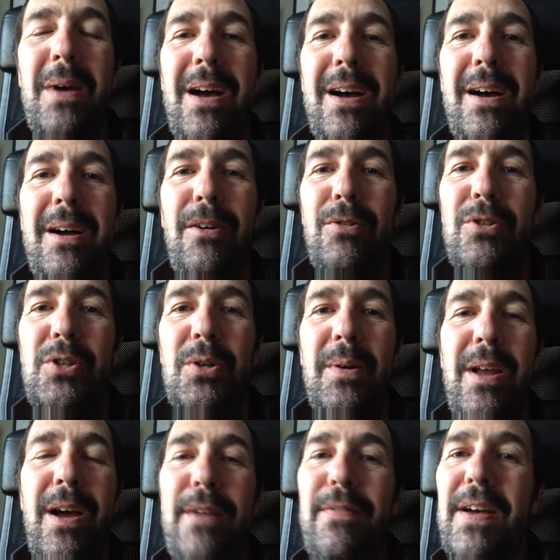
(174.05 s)
or Drew
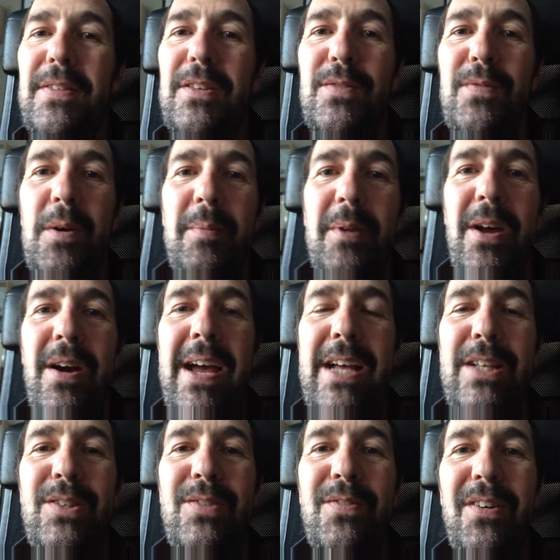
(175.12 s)
and I have had this film in our
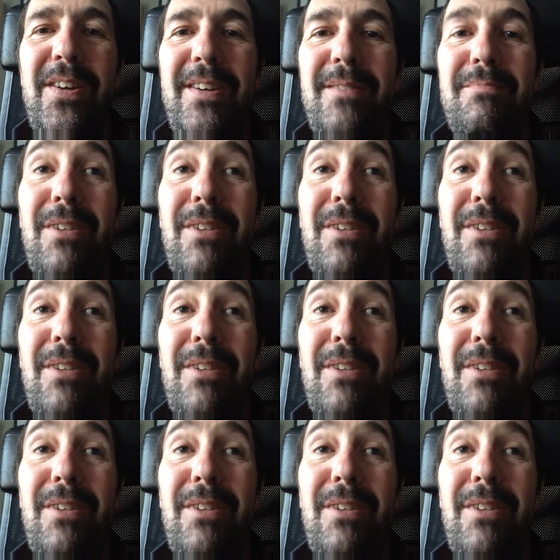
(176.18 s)
heads for,